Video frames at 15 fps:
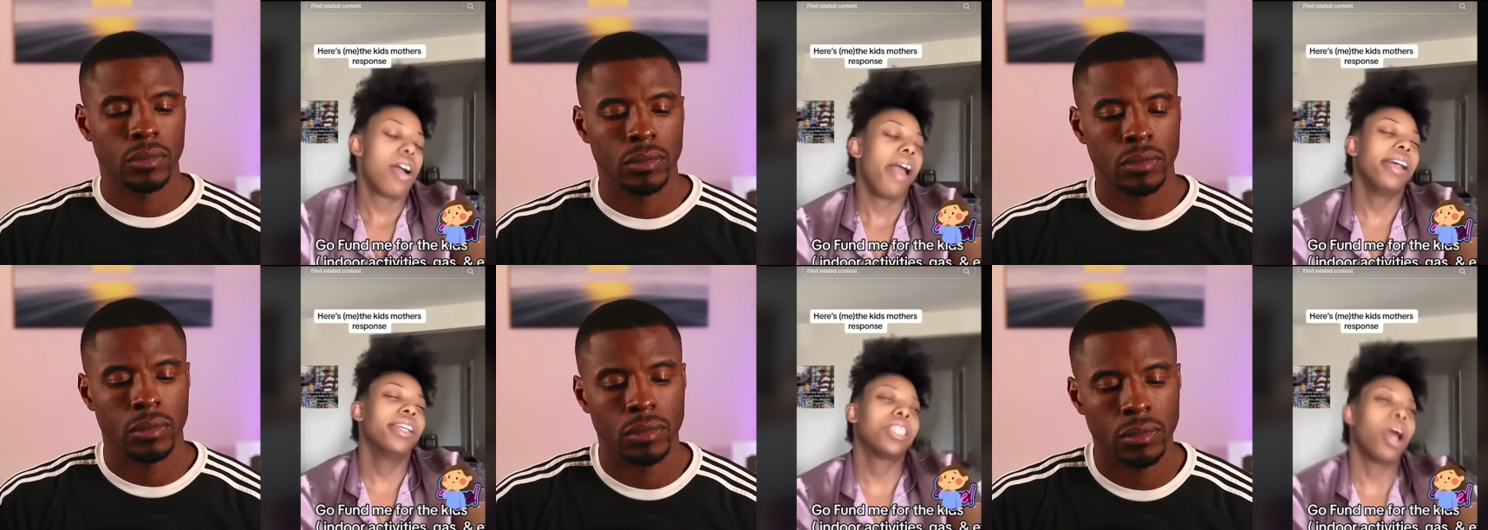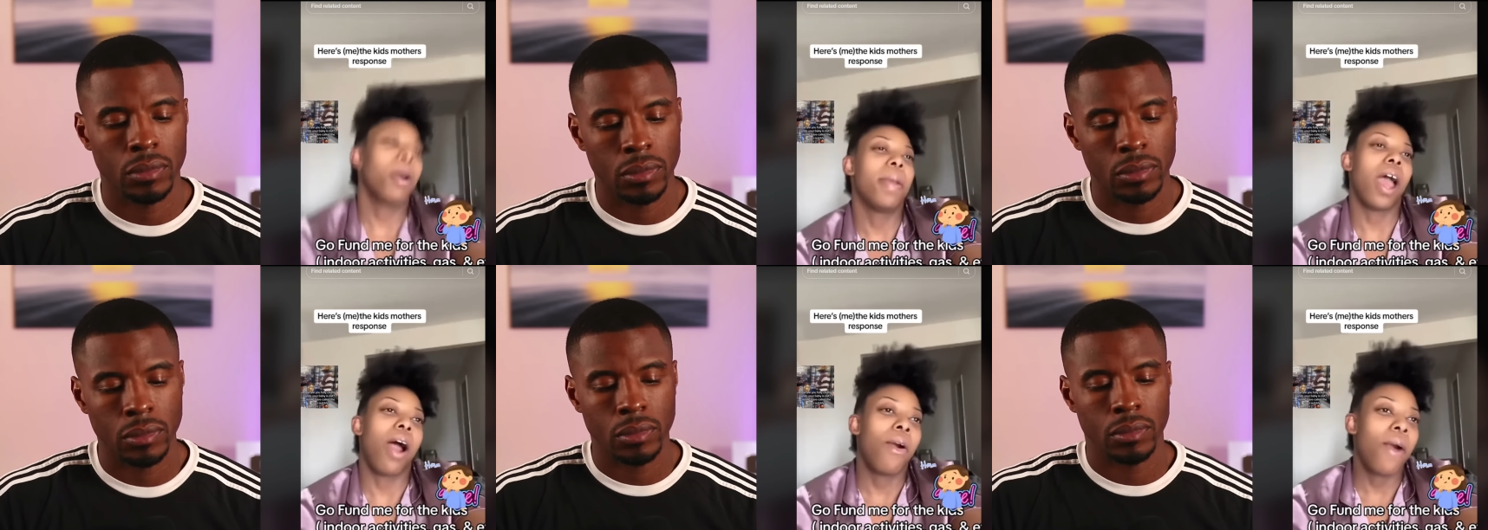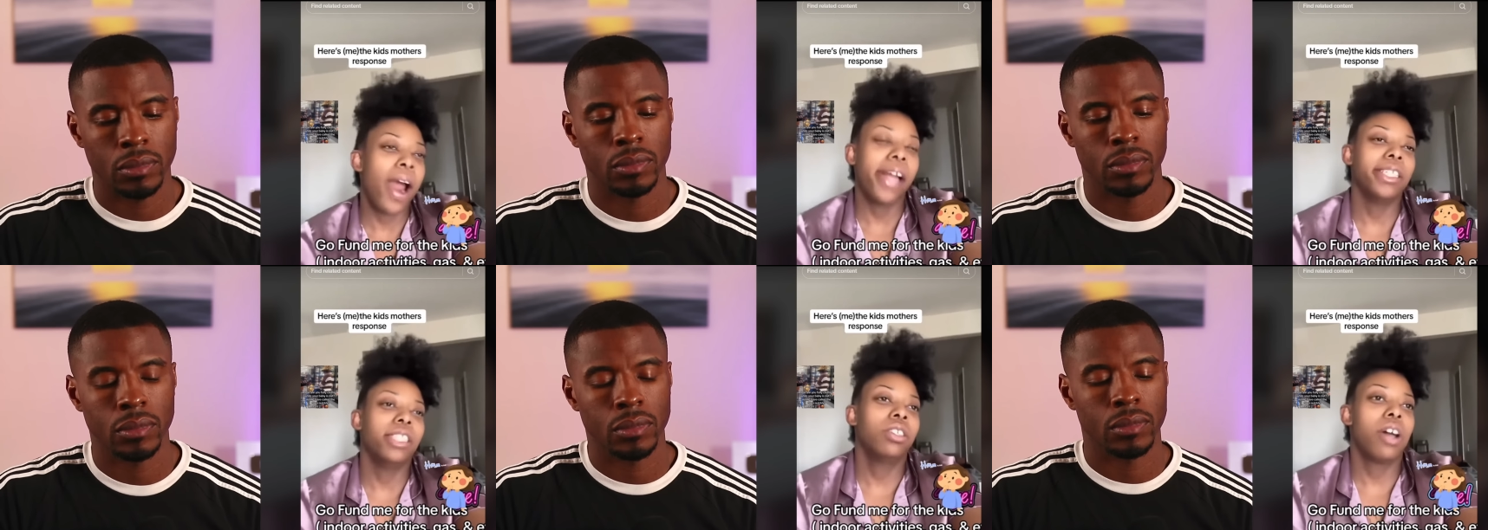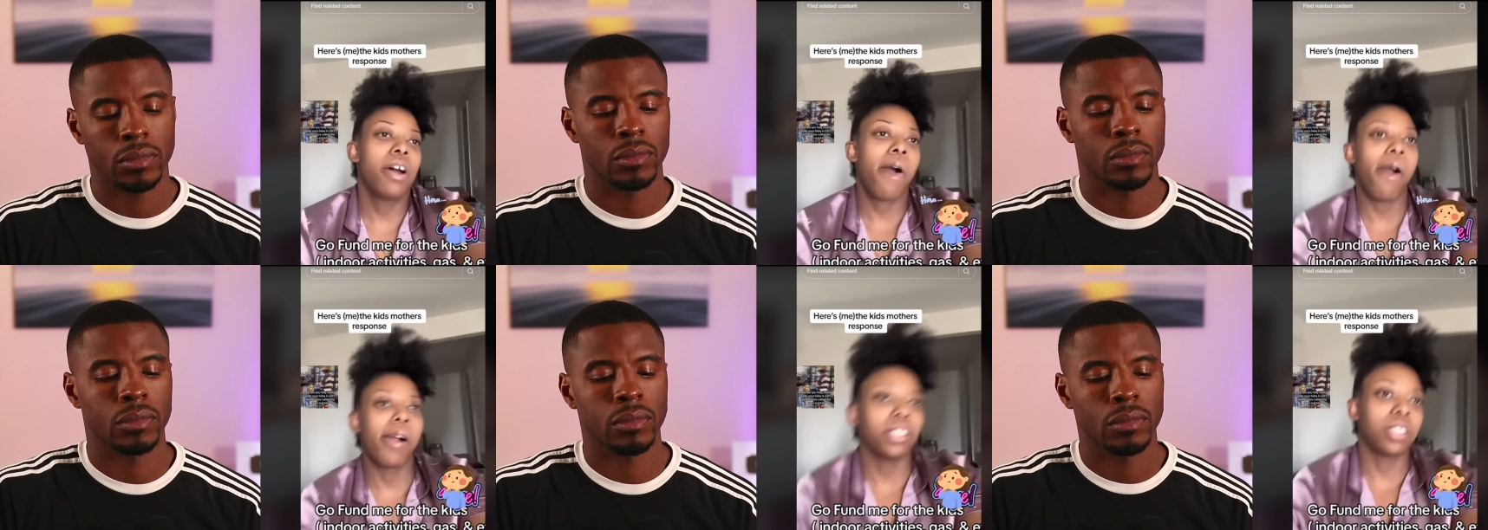Speaker 1: it's gonna be all right, you know,
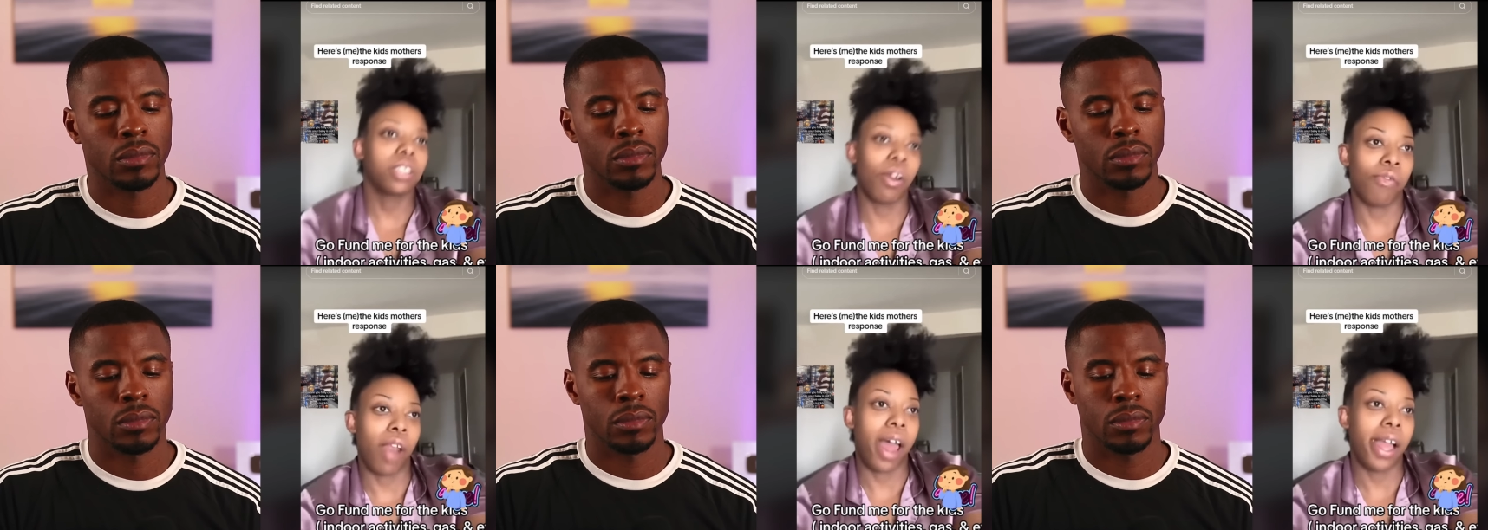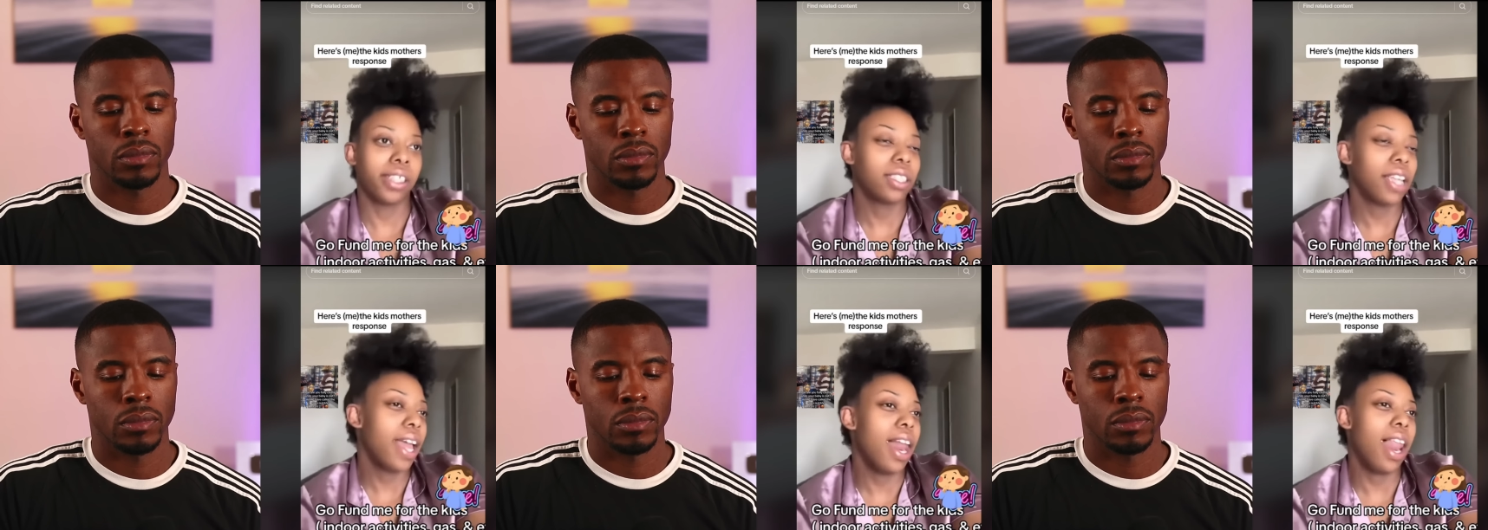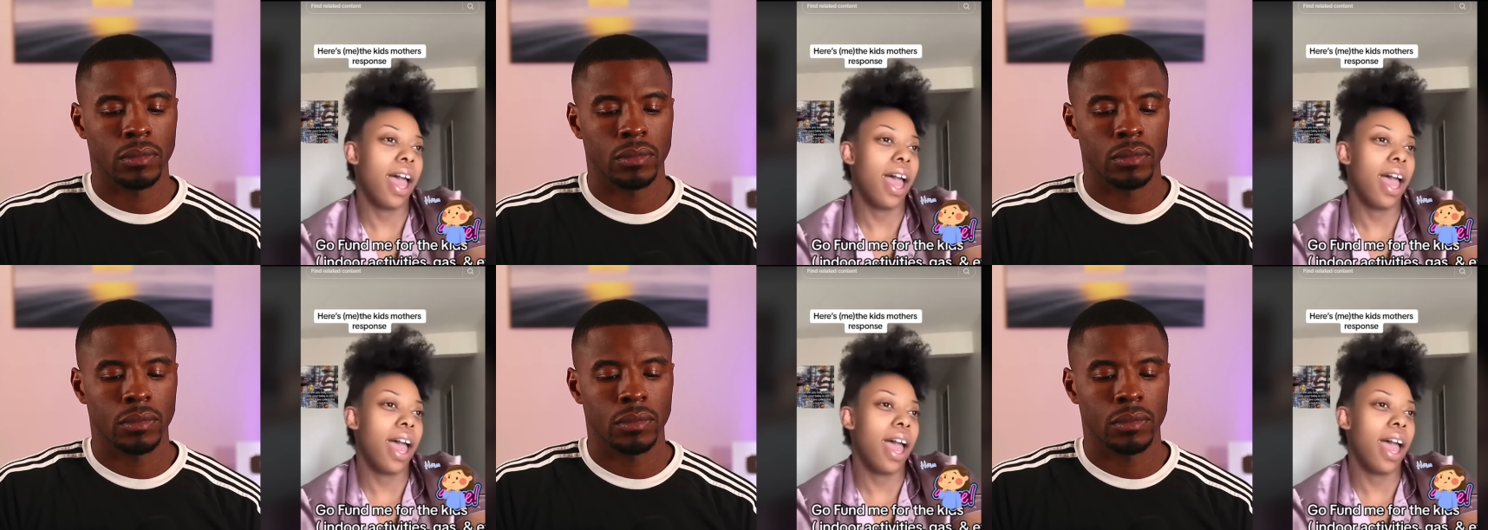and stuff like that.